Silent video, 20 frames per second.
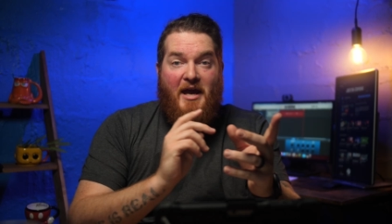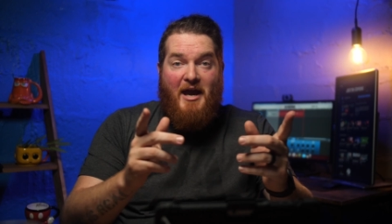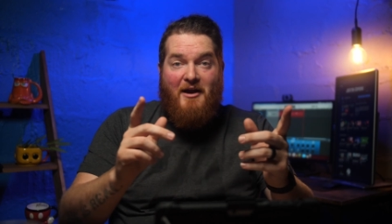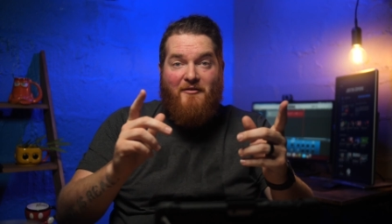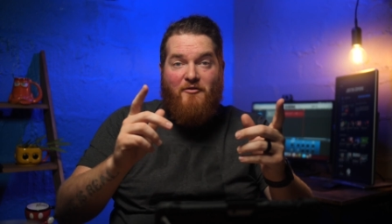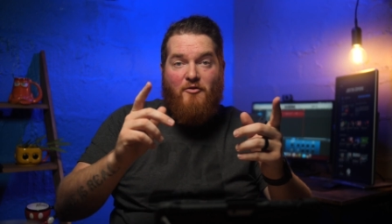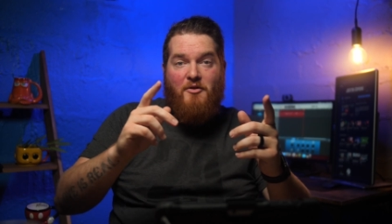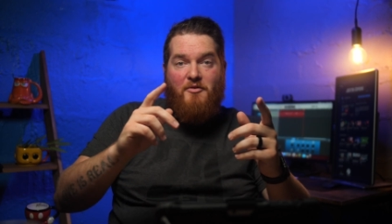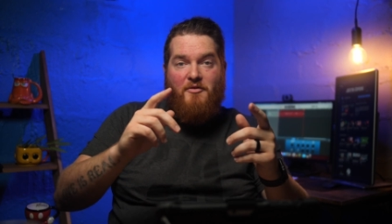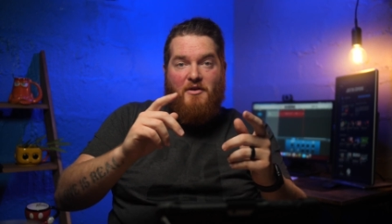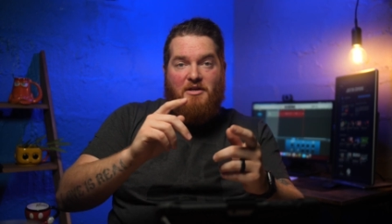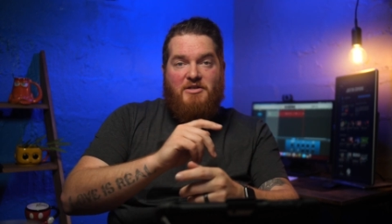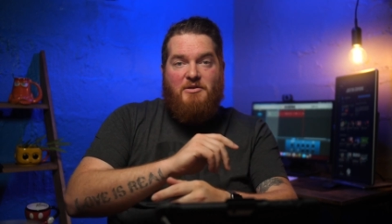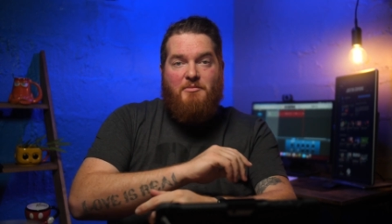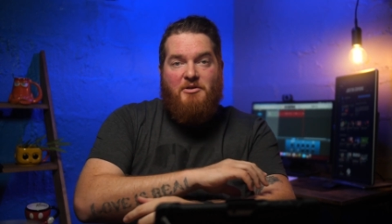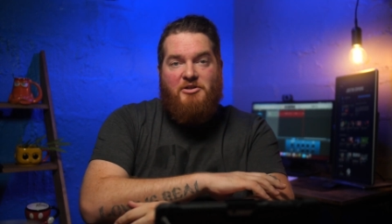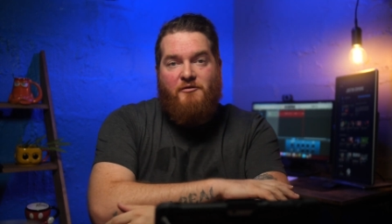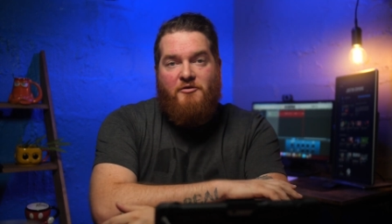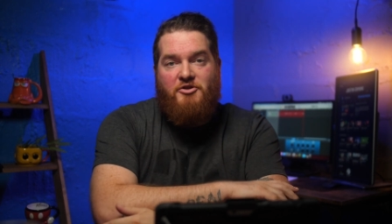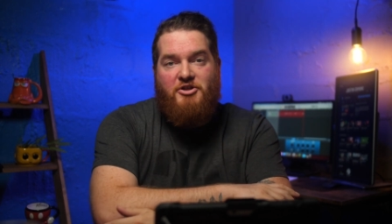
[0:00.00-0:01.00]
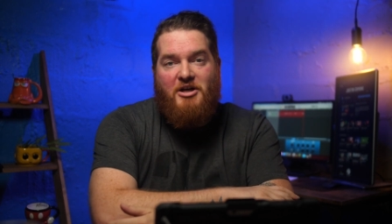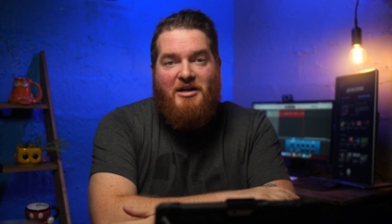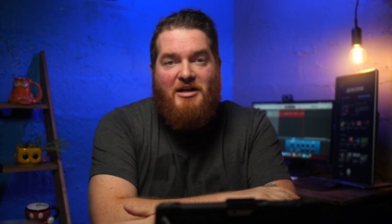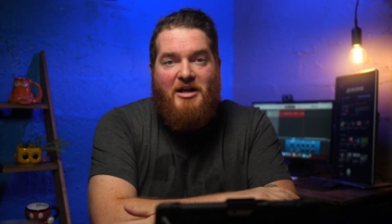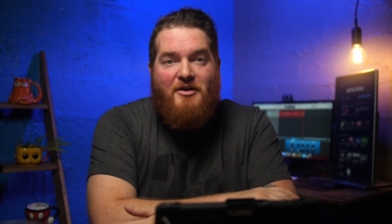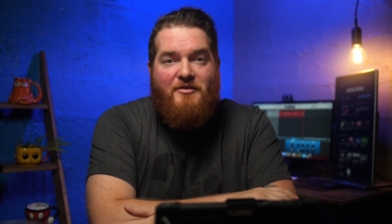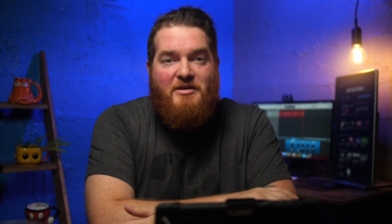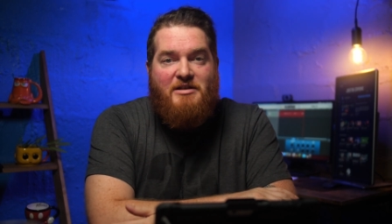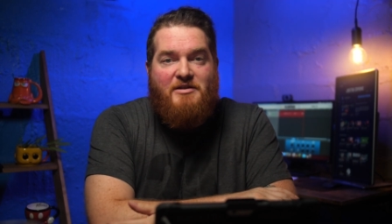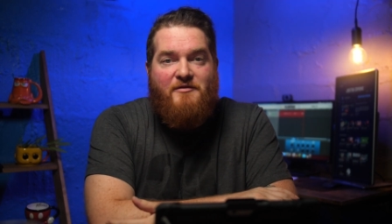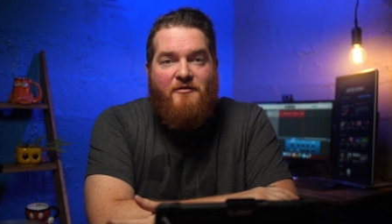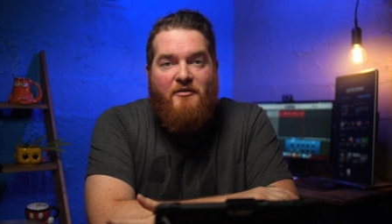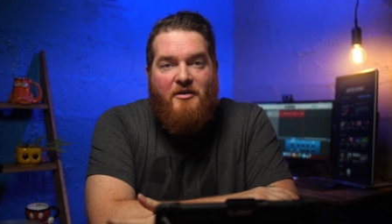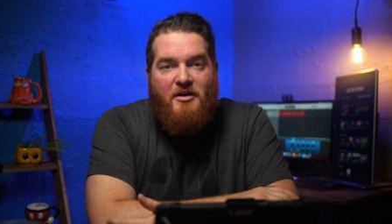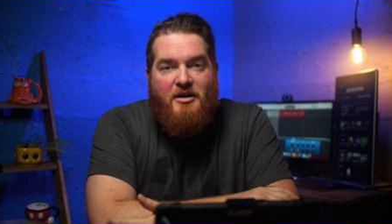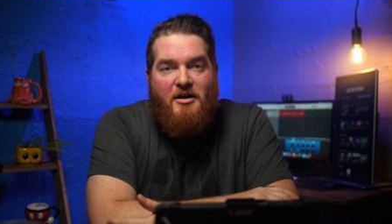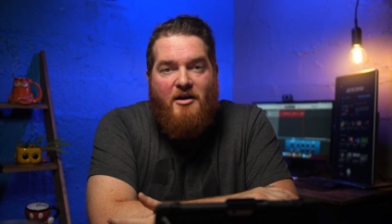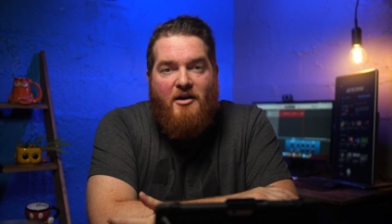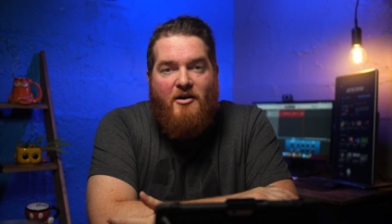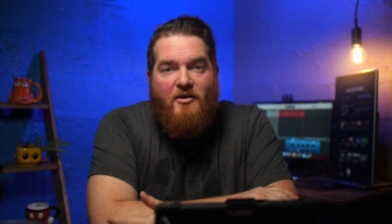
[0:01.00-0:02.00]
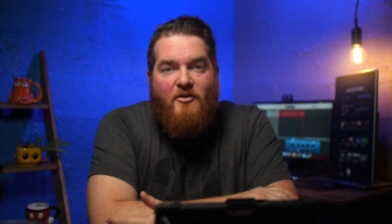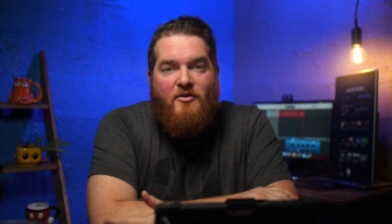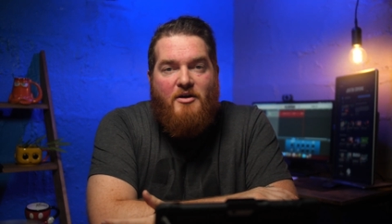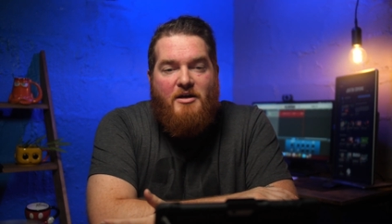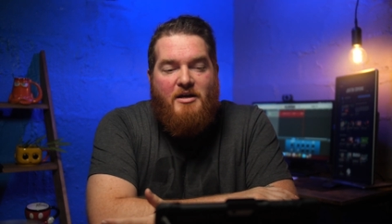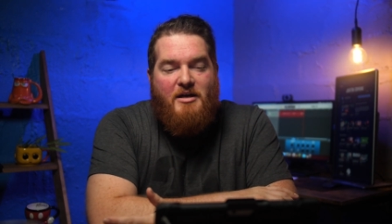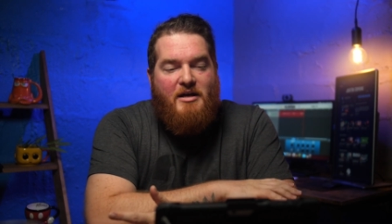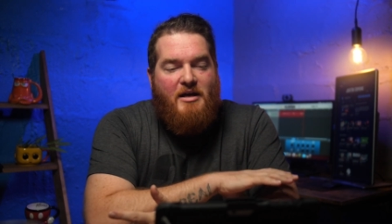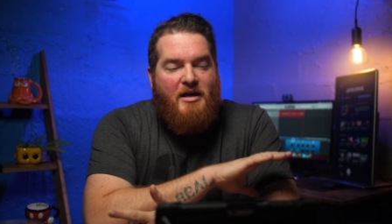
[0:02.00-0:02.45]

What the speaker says: Hey everyone, thanks so much for checking out this video.